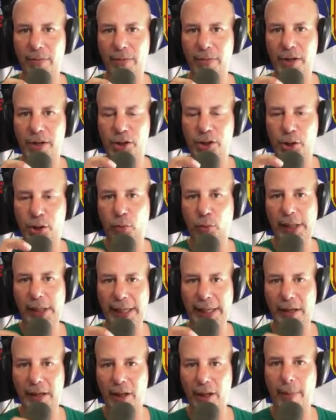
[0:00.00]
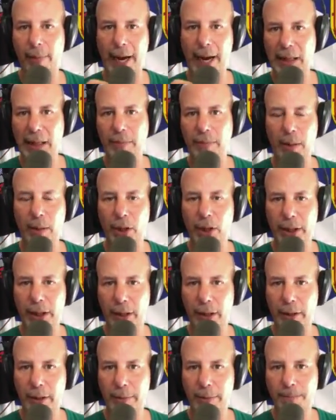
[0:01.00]
the screen on the back of the memory
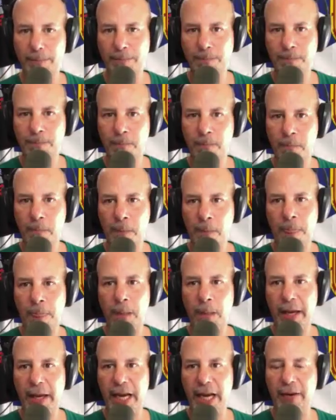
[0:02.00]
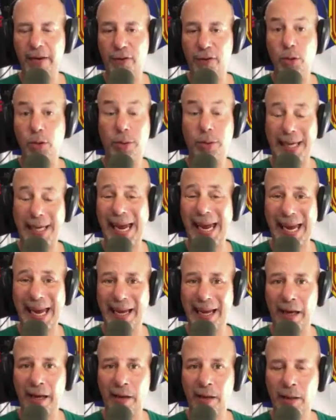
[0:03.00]
card. If you
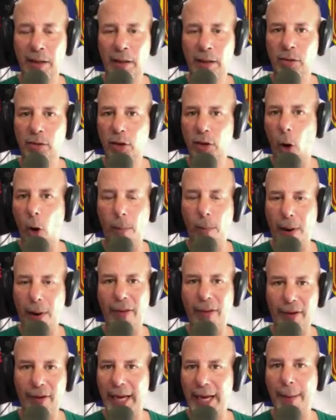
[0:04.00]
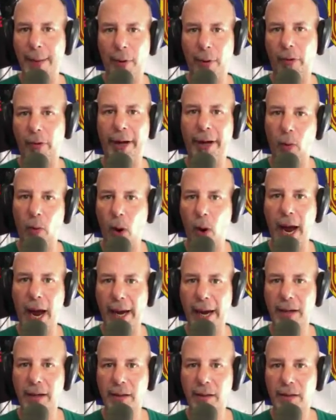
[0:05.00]
can, don't buy the camera right away.
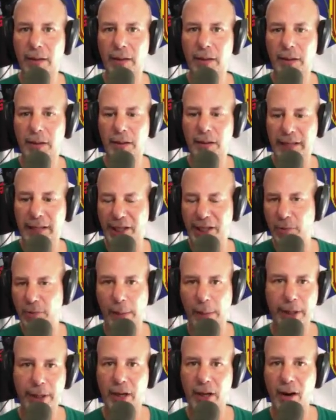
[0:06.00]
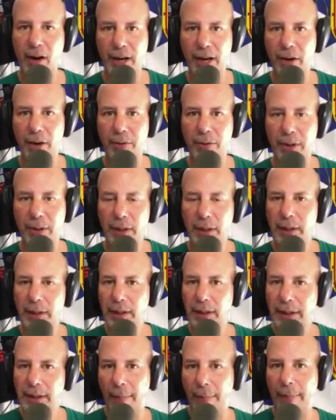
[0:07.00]
Take your memory card out,
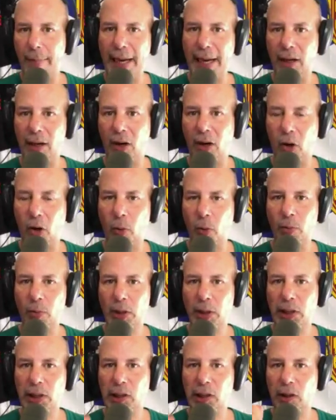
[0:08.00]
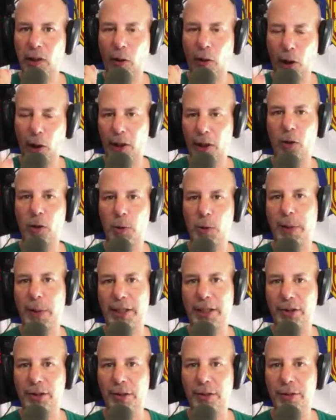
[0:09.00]
come back home, look at those
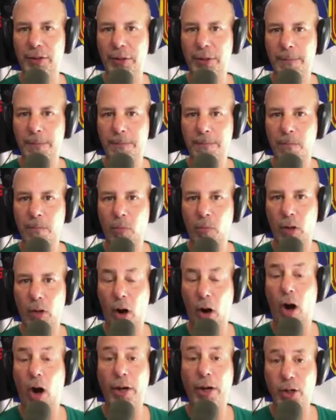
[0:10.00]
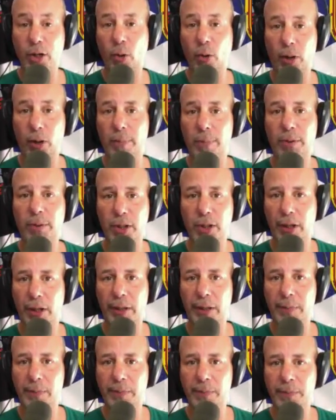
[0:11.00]
pictures on your
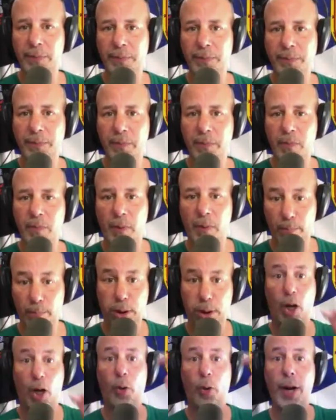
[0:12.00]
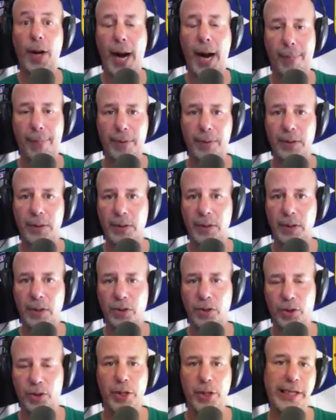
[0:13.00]
computer, blown up,
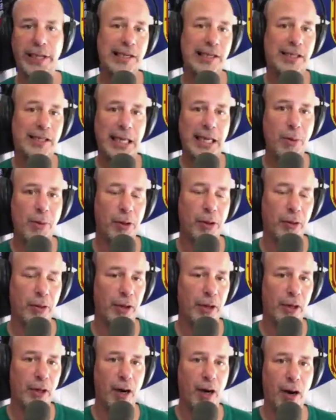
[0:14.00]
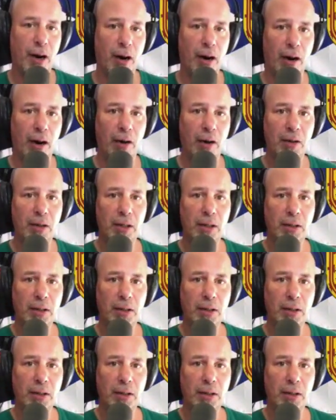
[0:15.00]
so you can see whether there are